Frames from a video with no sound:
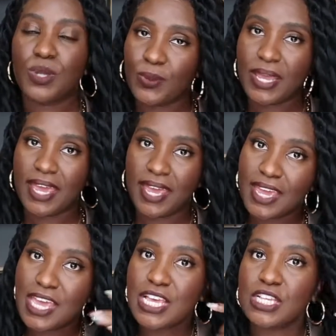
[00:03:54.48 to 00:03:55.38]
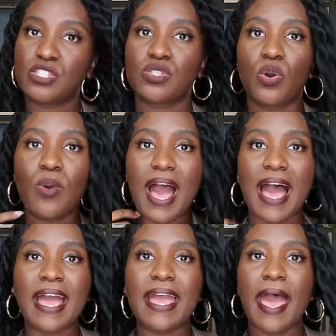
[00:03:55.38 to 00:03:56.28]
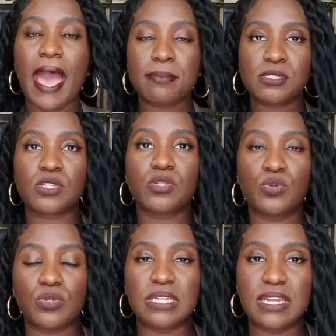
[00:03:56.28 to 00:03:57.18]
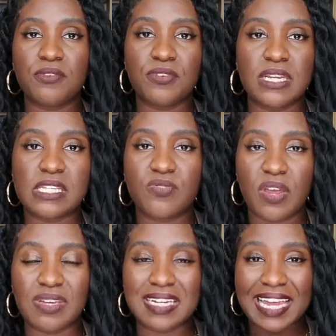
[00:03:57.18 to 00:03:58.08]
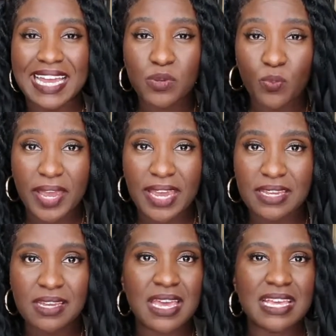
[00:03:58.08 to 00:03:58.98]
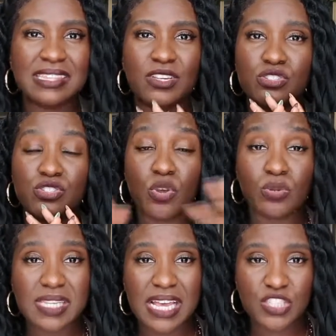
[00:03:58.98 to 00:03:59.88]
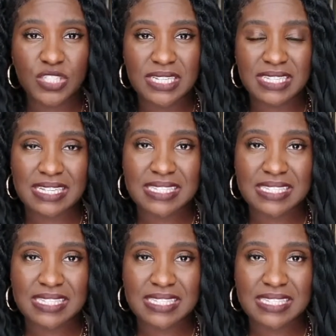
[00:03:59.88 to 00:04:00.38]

okay? So I absolutely love it. It's very lightweight. There's no tension, as I